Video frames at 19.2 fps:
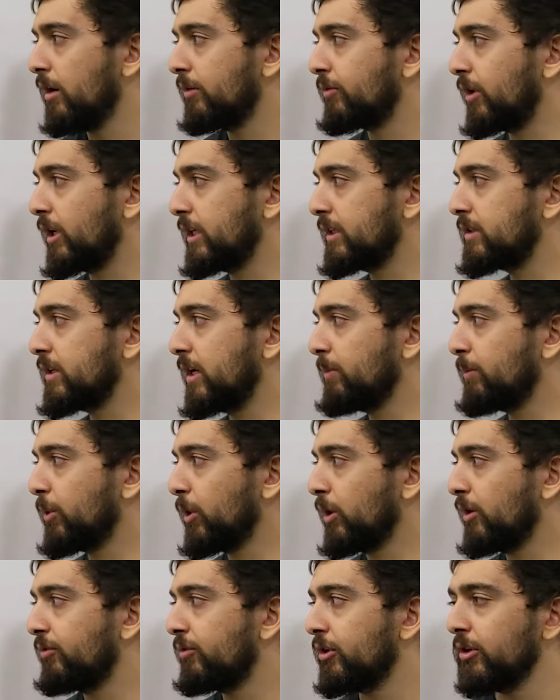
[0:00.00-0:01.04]
for
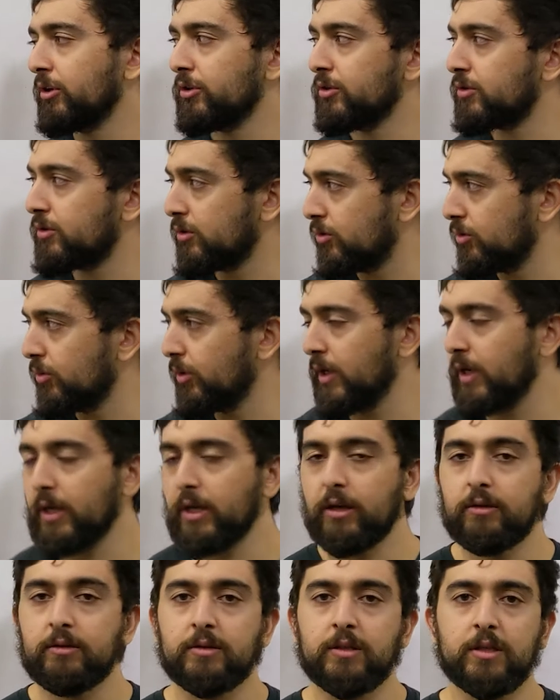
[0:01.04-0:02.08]
example, if you're used to
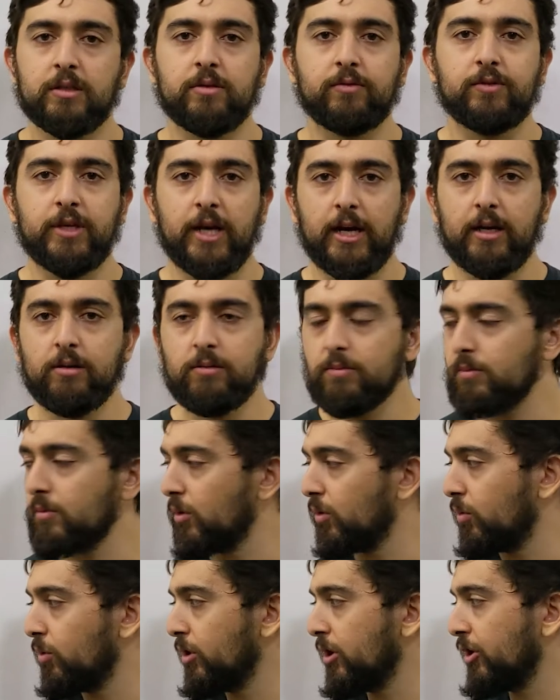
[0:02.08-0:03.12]
doing sets of 10
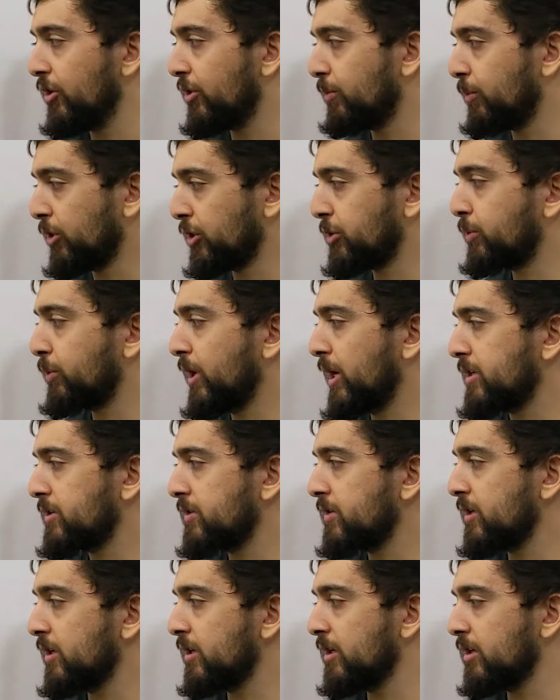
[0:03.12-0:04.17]
with push
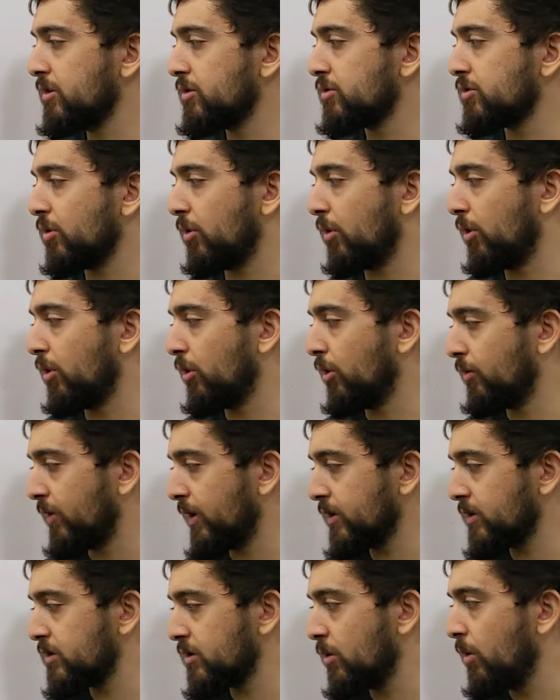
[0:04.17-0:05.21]
presses or
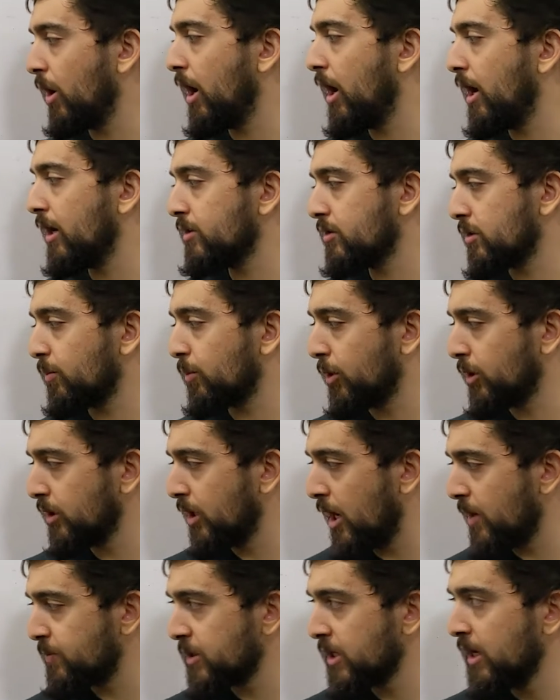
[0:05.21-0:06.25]
overhead squats or
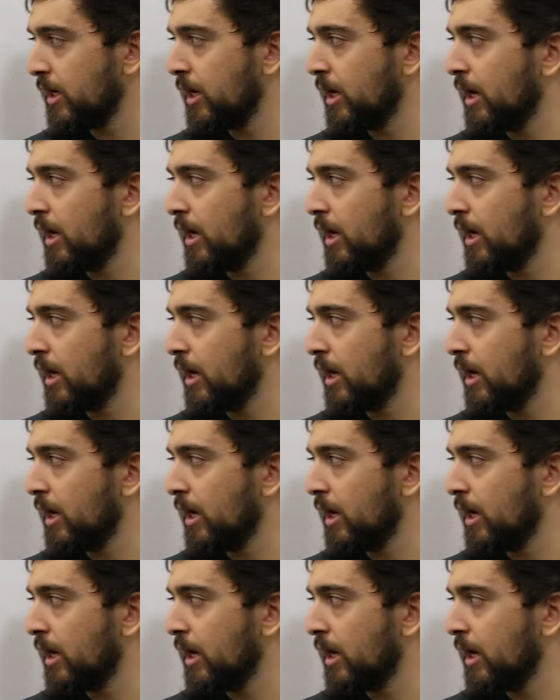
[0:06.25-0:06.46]
pull-ups,